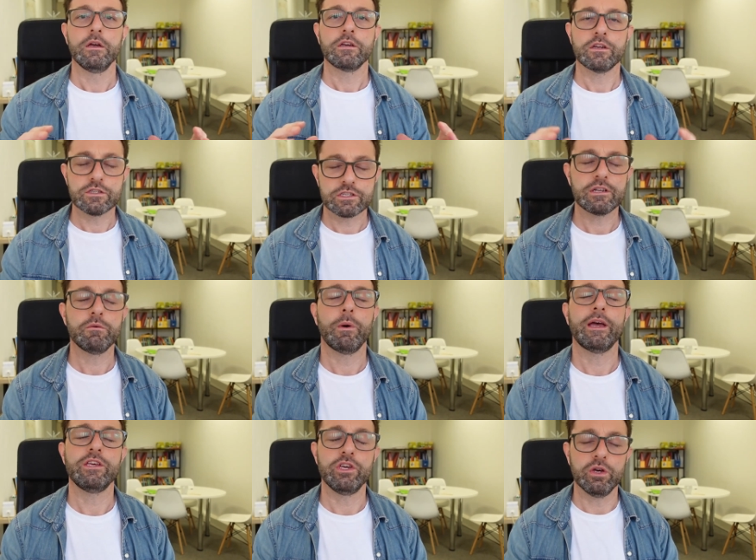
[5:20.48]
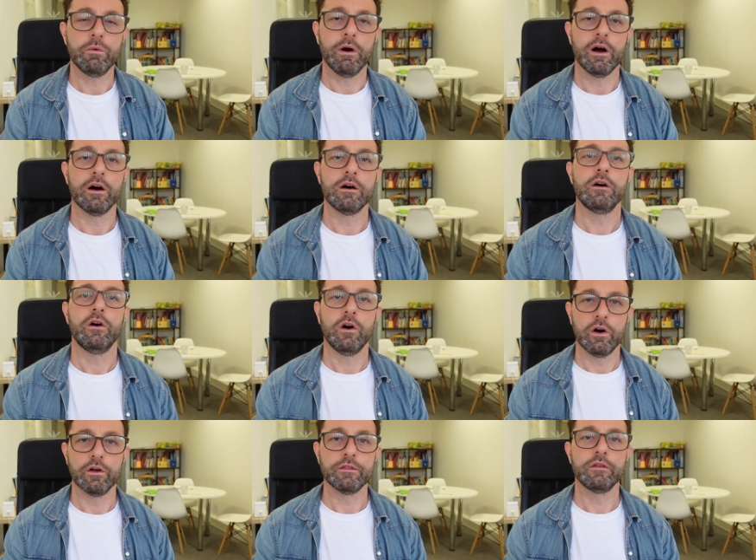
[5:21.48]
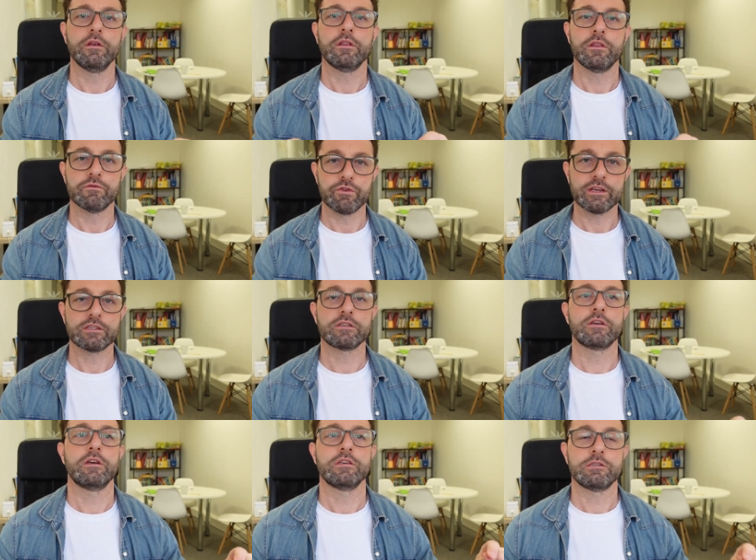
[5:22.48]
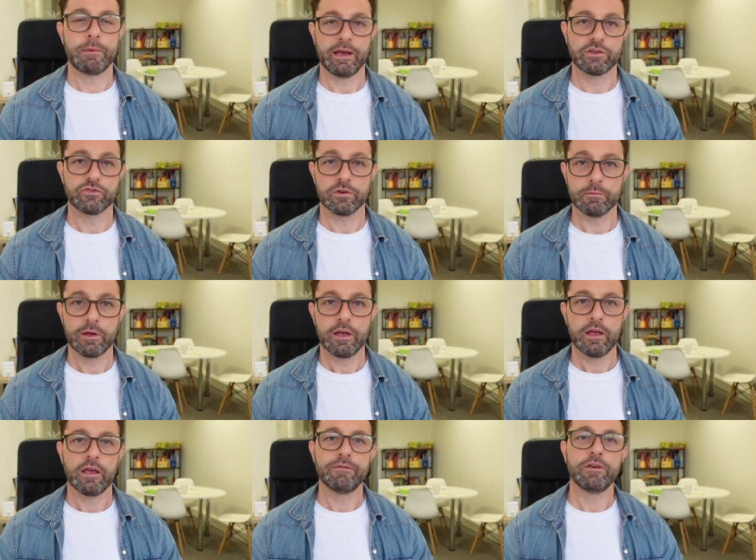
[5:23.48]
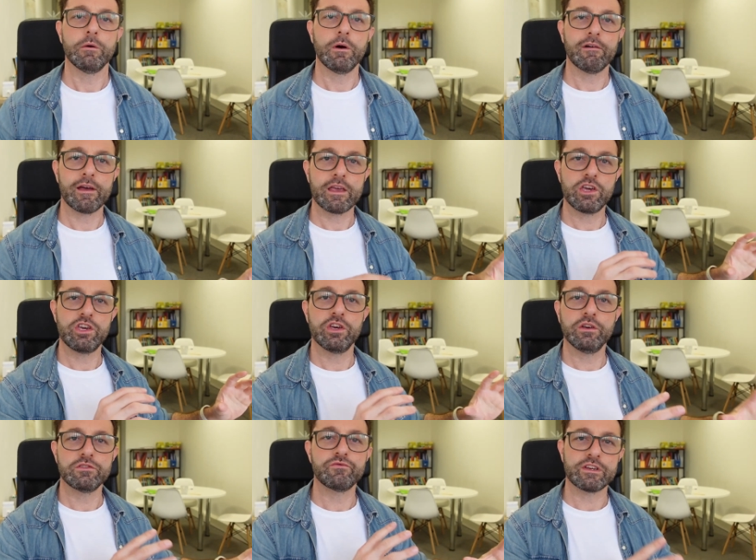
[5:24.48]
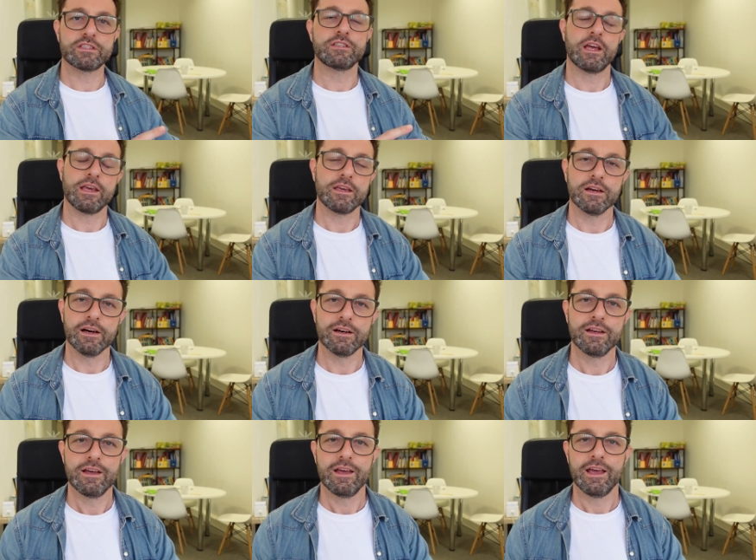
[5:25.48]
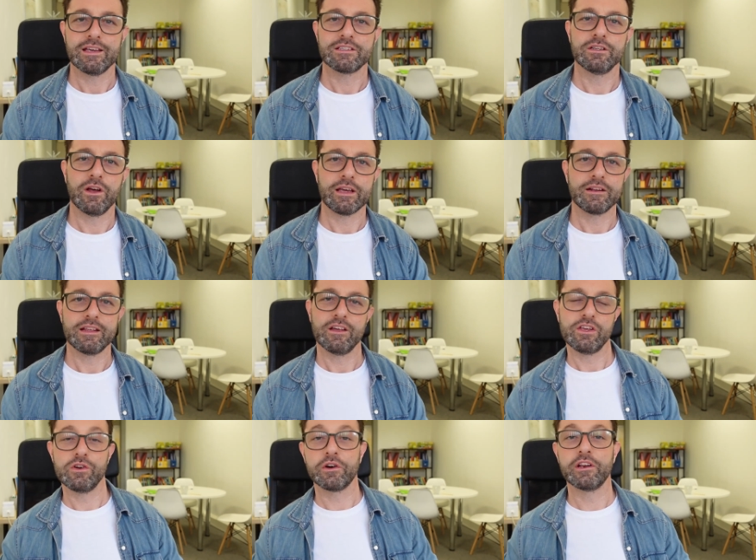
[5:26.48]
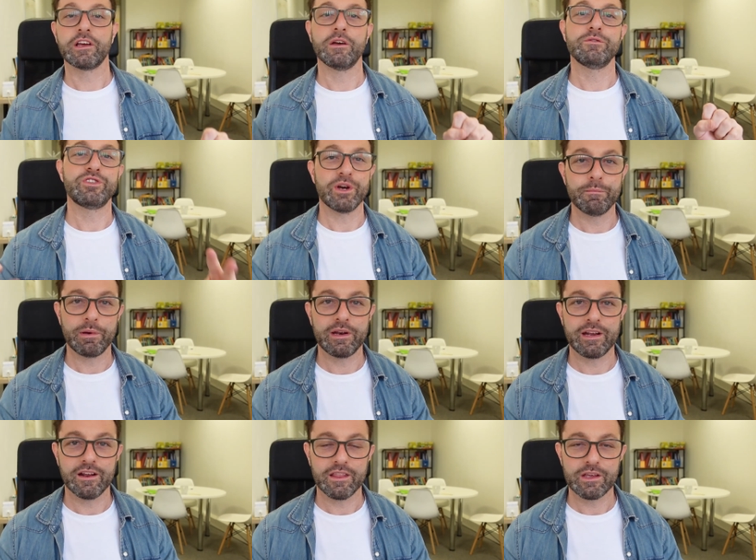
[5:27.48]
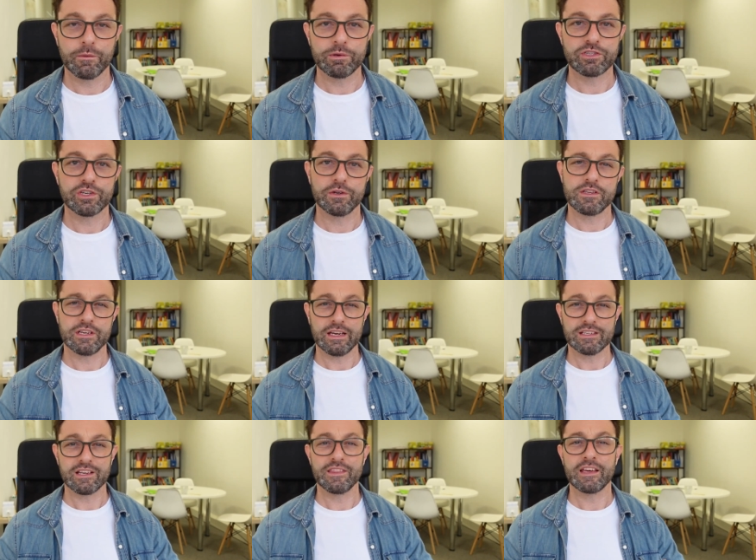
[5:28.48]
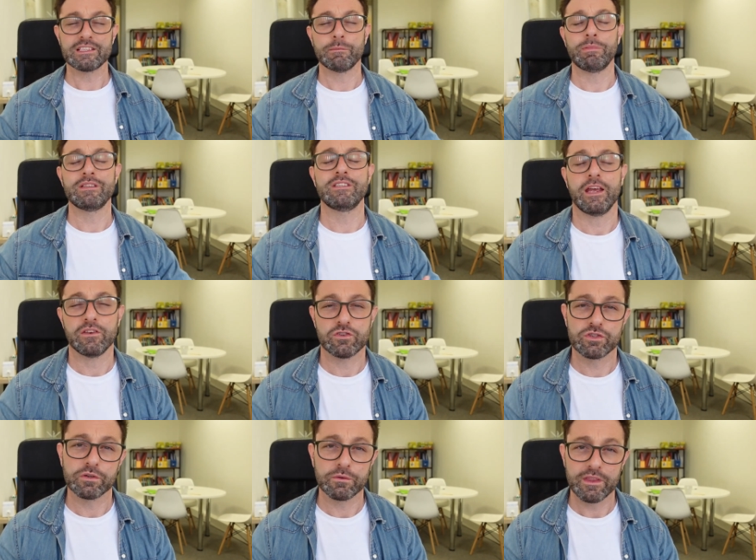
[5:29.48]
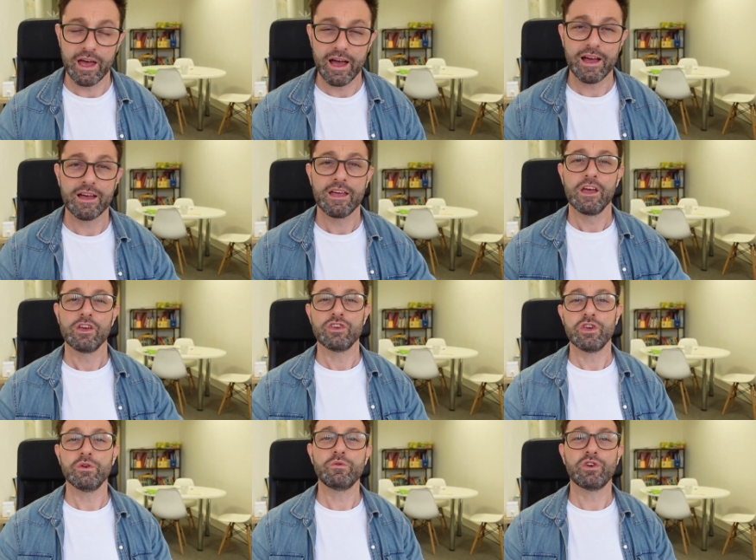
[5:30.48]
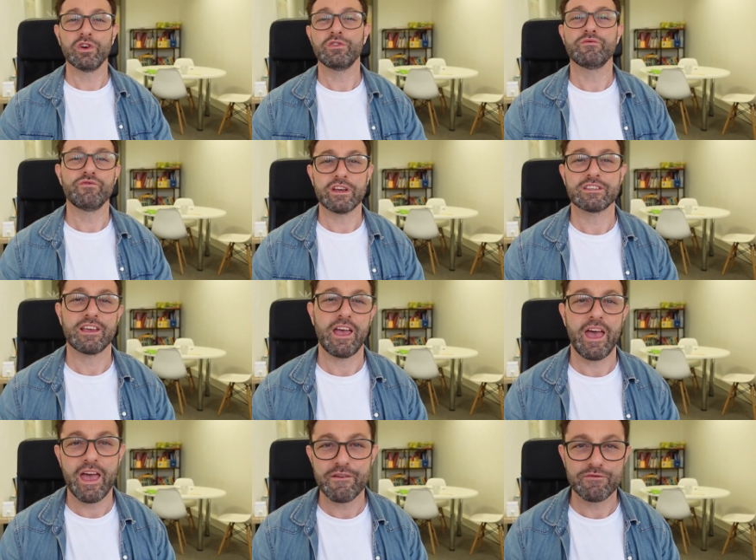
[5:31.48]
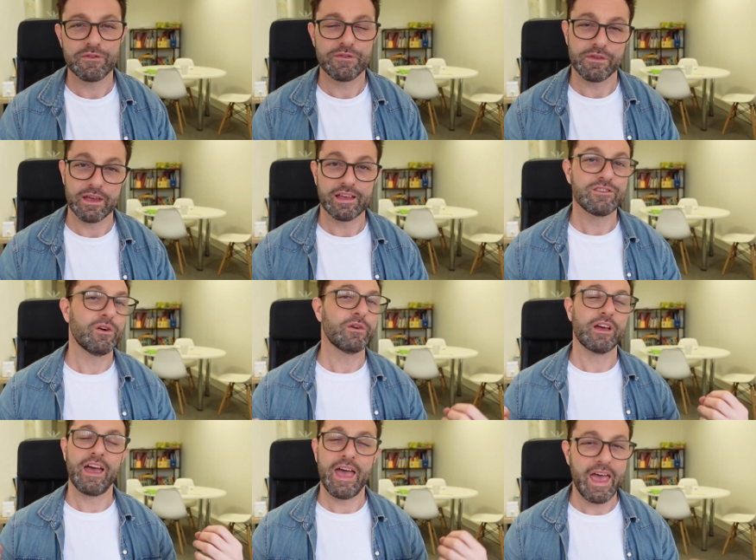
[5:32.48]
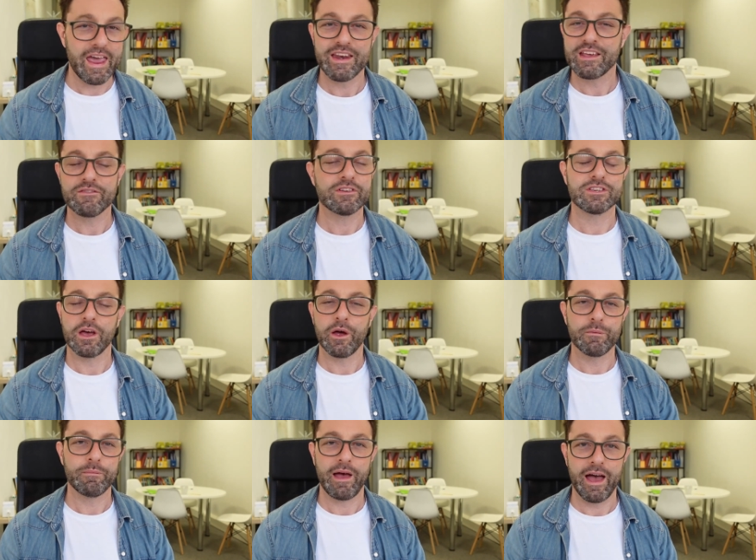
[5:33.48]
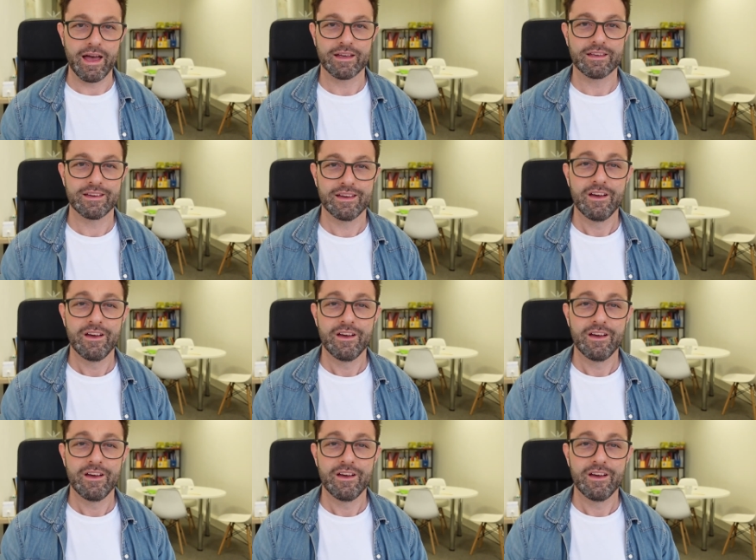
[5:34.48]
Consider where you are on the risk spectrum. If you are a huge risk taker, it's likely that you're going to go jumping in at the opportunities, and there's a potential that you could risk everything and not get any return back.